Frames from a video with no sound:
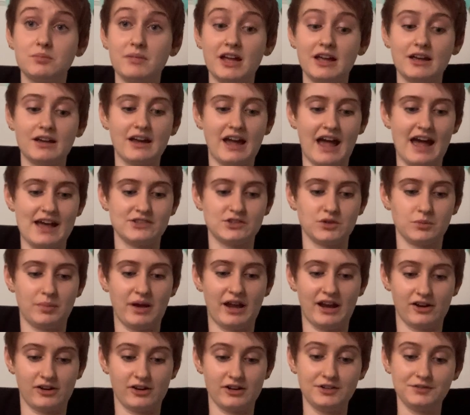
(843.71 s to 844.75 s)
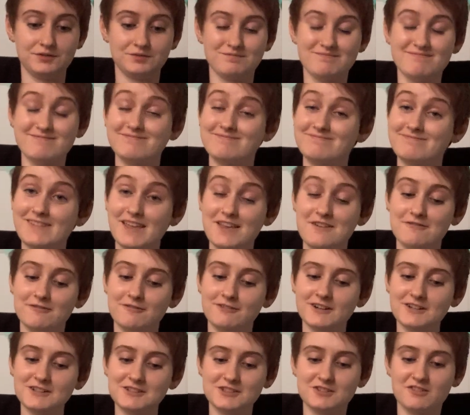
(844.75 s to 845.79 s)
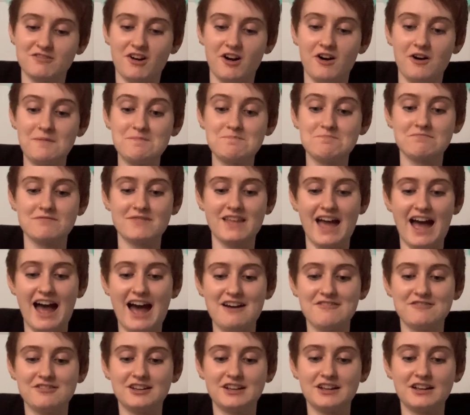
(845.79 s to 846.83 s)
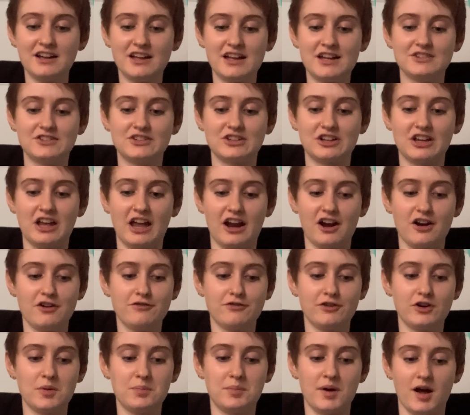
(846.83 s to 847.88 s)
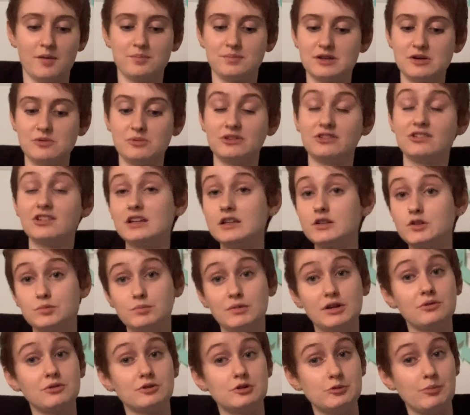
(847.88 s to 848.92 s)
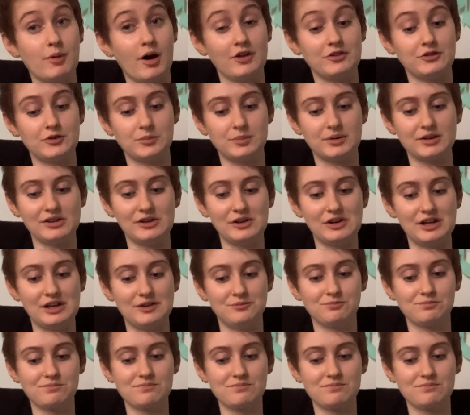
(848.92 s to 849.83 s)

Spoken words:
make as a parent? First of all, having to care for a puppy would teach me responsibility.